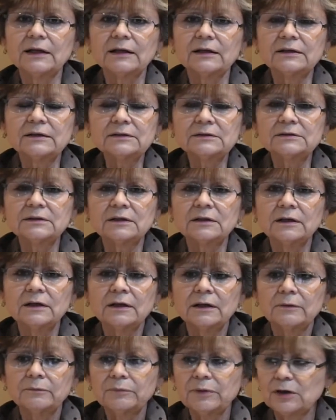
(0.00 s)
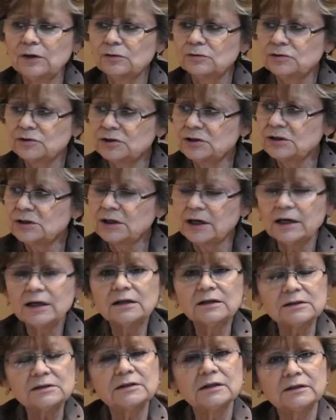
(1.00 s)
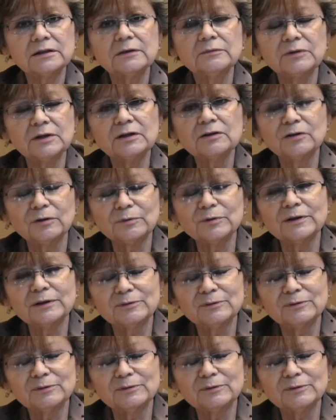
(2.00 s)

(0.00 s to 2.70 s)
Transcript: problems, but if there is resentment,